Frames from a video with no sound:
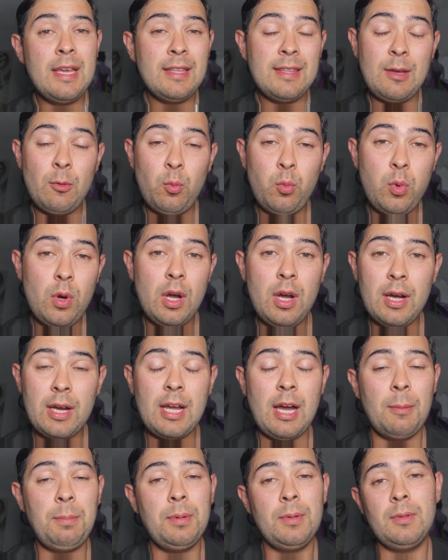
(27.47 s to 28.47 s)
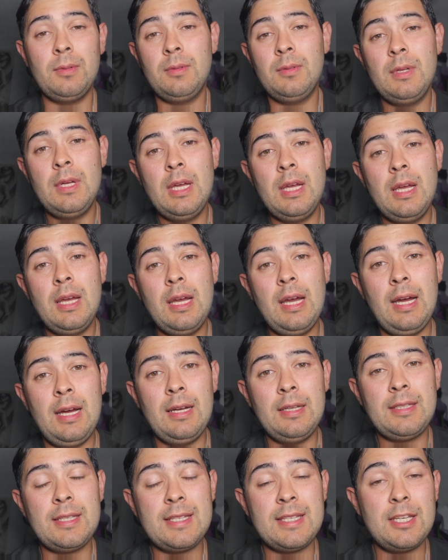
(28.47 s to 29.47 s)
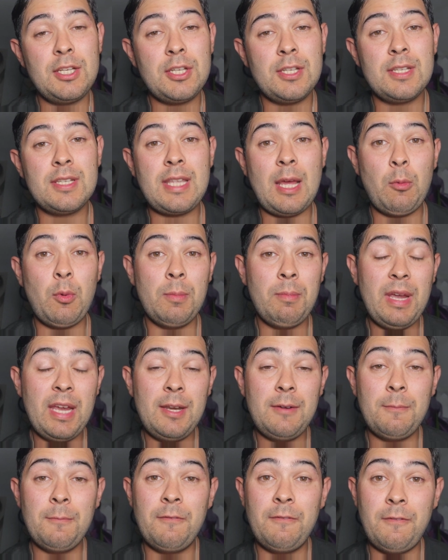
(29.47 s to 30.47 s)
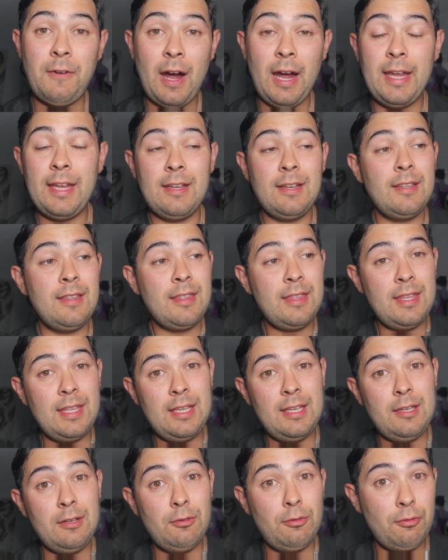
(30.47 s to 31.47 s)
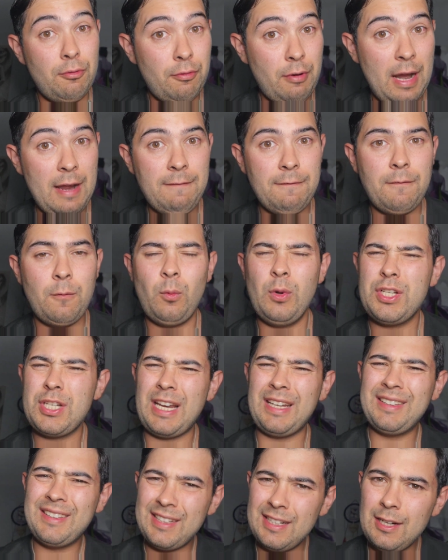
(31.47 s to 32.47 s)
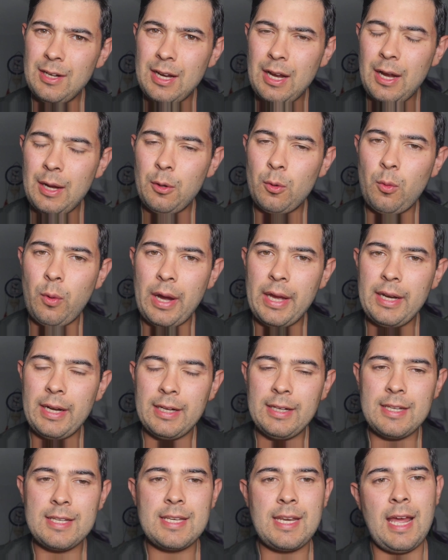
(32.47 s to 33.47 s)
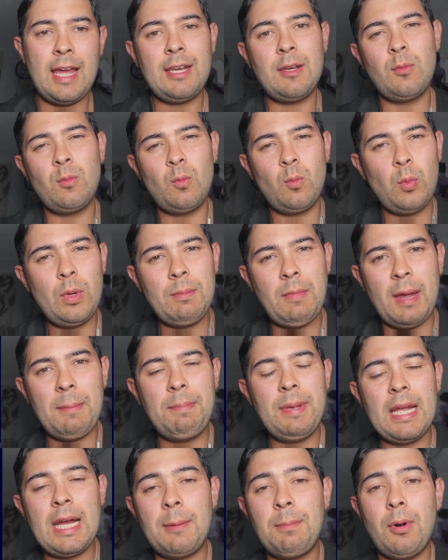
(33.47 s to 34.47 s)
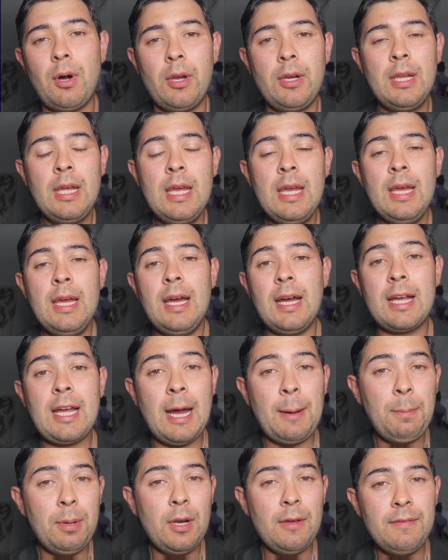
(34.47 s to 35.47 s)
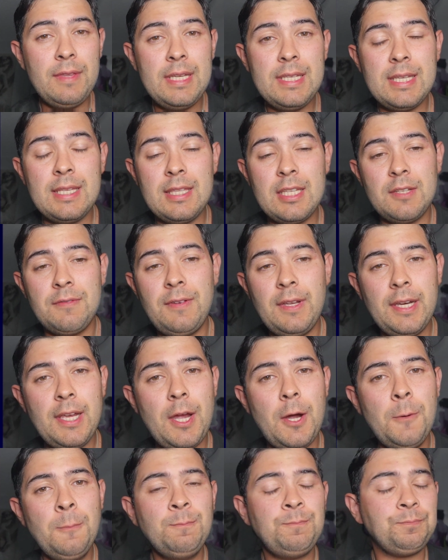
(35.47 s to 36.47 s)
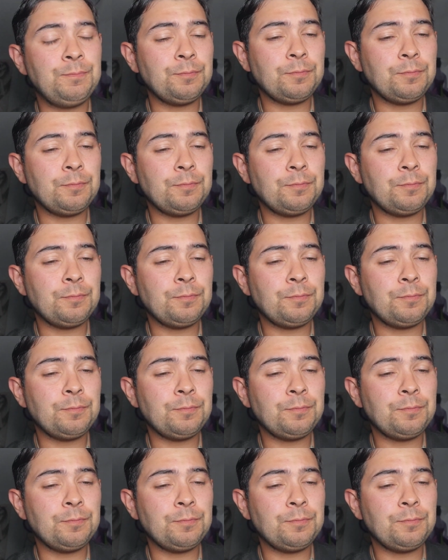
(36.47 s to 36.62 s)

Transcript: There were a couple decisions that were made via the ref, which I didn't quite understand, and we might pick up on a couple of these in this video.